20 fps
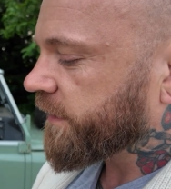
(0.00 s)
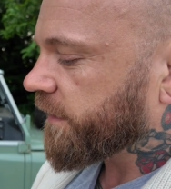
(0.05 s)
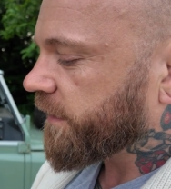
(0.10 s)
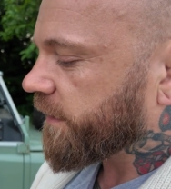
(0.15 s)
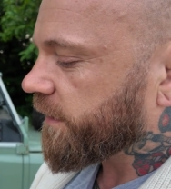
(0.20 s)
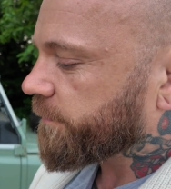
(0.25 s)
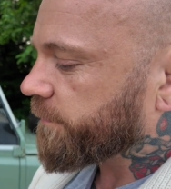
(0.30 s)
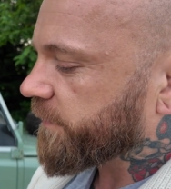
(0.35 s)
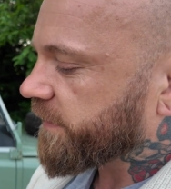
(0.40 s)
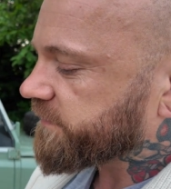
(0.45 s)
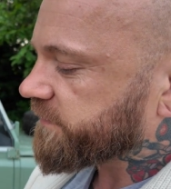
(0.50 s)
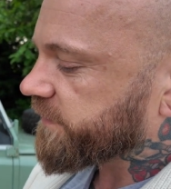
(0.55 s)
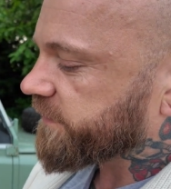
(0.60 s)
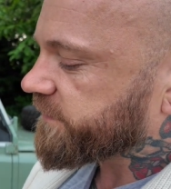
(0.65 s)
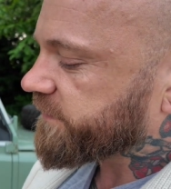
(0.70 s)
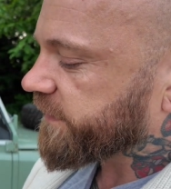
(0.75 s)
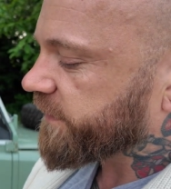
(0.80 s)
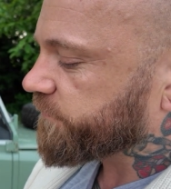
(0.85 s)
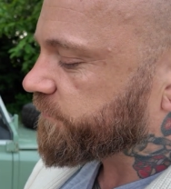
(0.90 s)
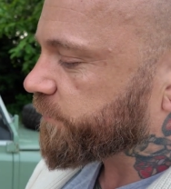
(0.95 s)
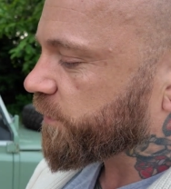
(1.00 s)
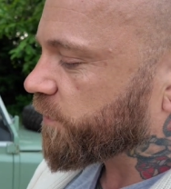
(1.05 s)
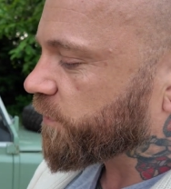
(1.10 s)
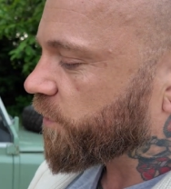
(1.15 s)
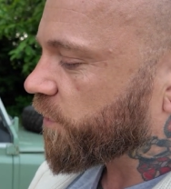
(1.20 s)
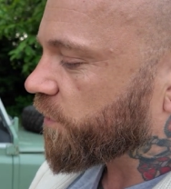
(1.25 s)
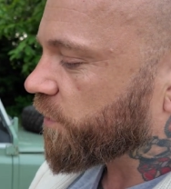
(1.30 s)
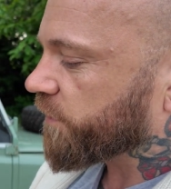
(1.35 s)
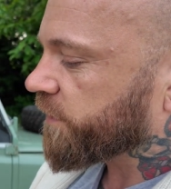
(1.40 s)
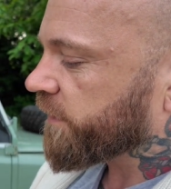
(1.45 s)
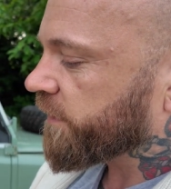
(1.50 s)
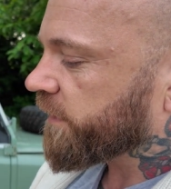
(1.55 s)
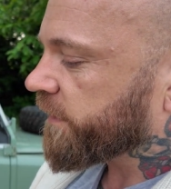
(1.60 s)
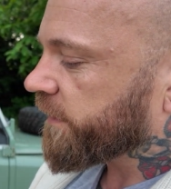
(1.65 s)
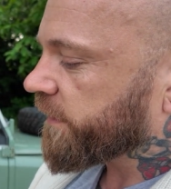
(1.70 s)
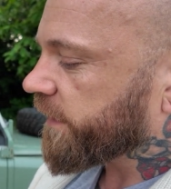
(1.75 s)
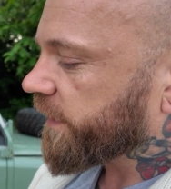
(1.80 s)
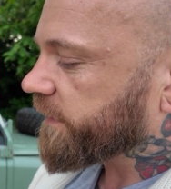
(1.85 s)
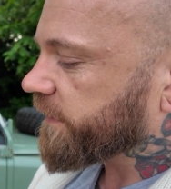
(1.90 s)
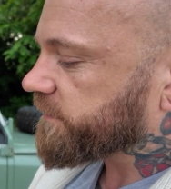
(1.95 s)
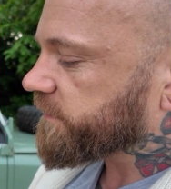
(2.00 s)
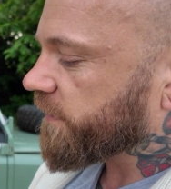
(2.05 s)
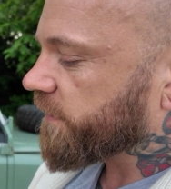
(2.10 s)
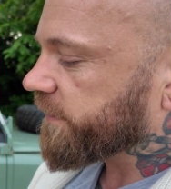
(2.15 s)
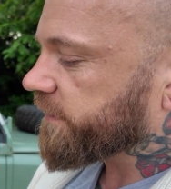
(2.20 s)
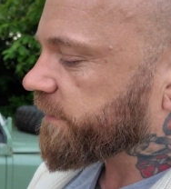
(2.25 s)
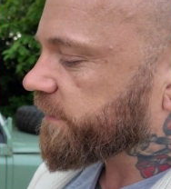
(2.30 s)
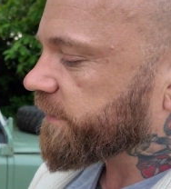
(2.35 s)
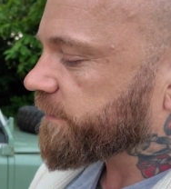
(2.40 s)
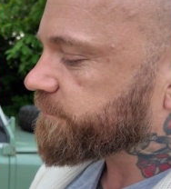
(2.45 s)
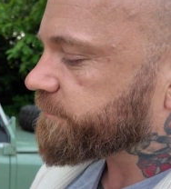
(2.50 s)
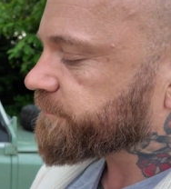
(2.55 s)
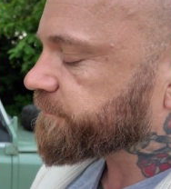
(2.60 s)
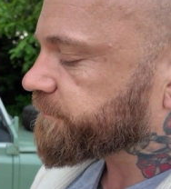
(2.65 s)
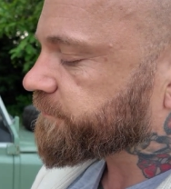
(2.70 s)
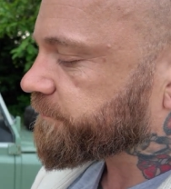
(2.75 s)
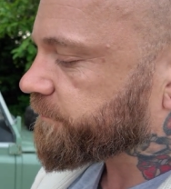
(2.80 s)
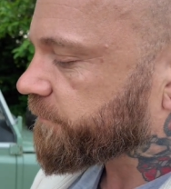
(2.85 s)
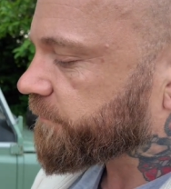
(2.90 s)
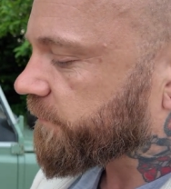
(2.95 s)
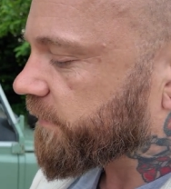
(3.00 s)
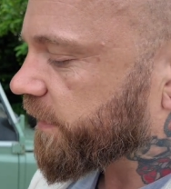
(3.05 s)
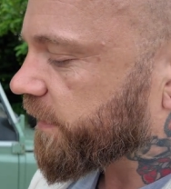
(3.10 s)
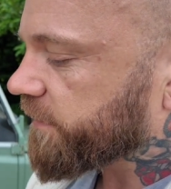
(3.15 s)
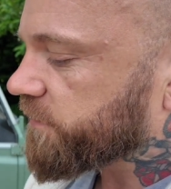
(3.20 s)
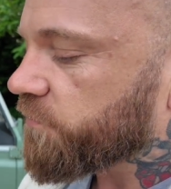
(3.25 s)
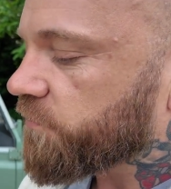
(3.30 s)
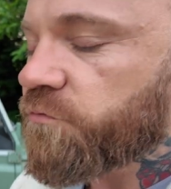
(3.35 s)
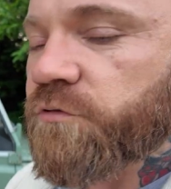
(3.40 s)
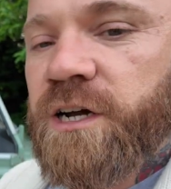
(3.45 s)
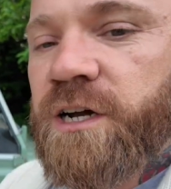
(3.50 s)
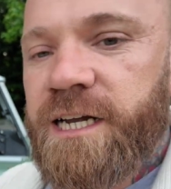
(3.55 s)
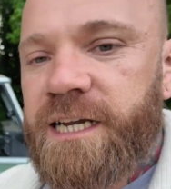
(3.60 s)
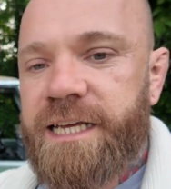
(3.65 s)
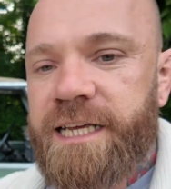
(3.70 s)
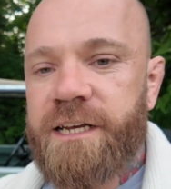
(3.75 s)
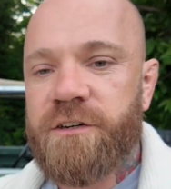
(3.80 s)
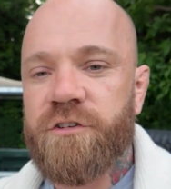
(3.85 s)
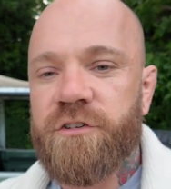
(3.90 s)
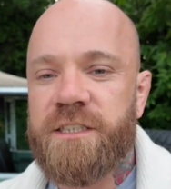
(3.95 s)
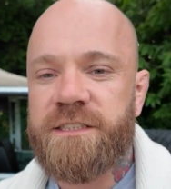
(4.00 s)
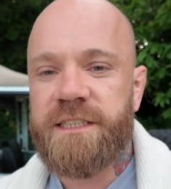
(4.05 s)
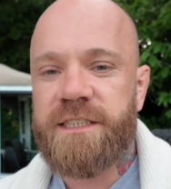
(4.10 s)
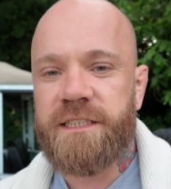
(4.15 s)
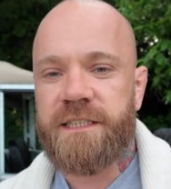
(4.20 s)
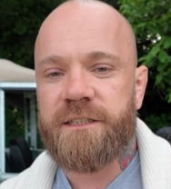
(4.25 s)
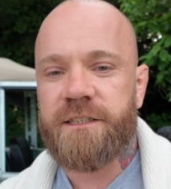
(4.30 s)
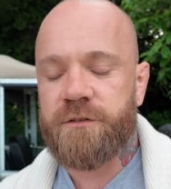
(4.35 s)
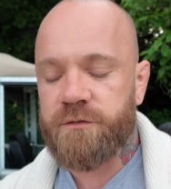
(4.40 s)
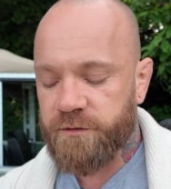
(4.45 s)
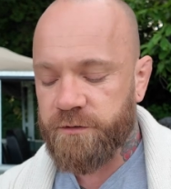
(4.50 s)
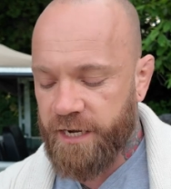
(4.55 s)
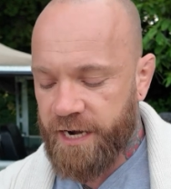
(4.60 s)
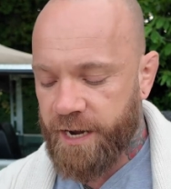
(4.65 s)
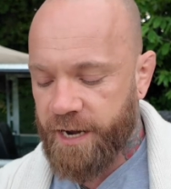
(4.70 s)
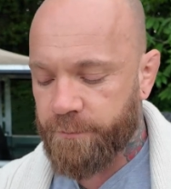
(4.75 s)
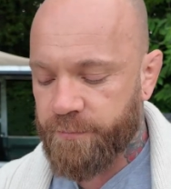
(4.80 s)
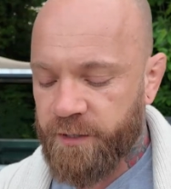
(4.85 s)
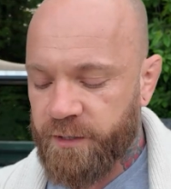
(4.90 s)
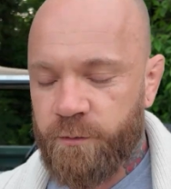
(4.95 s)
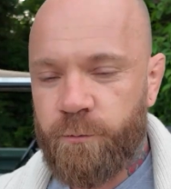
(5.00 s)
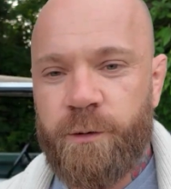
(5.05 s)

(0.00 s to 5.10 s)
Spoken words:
There's an achievement log. There's like, it's a really interesting little app.